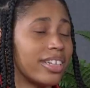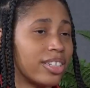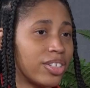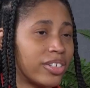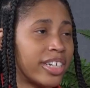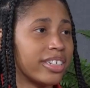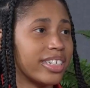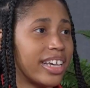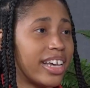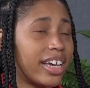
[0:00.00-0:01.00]
That's correct.
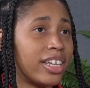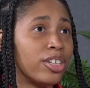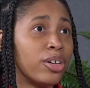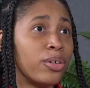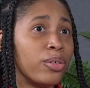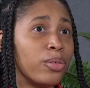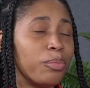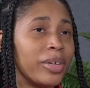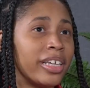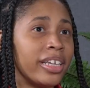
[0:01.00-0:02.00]
And you know,
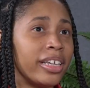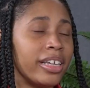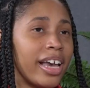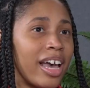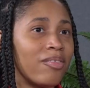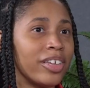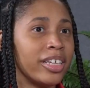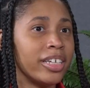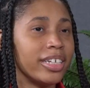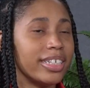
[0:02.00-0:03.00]
me
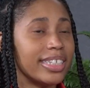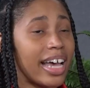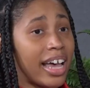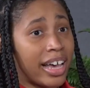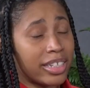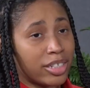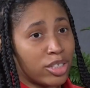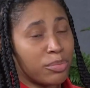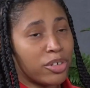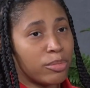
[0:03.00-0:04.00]
having ties to
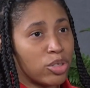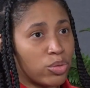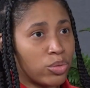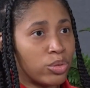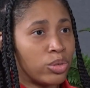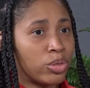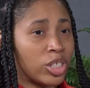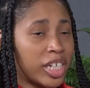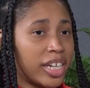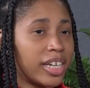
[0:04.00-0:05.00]
the prep schools,
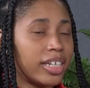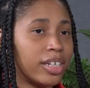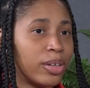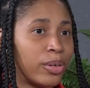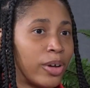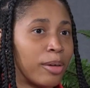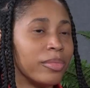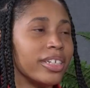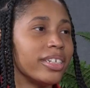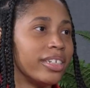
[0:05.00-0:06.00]
you know, I'm
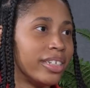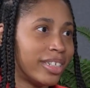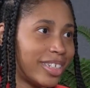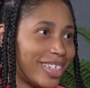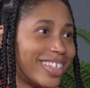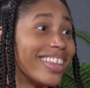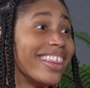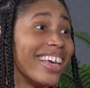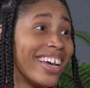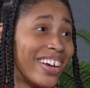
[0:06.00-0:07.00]
looking
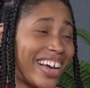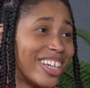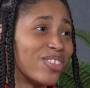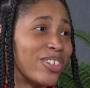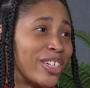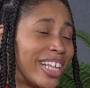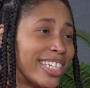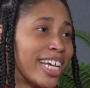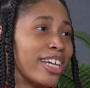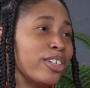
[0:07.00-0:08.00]
there as well
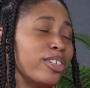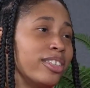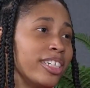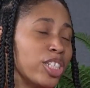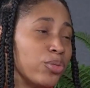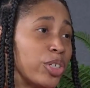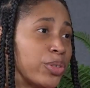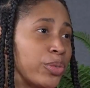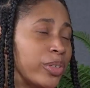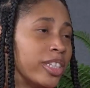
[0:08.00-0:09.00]
as I look to
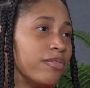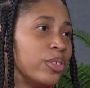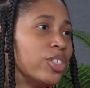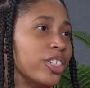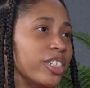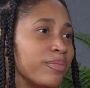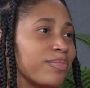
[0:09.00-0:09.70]
recruit in the future.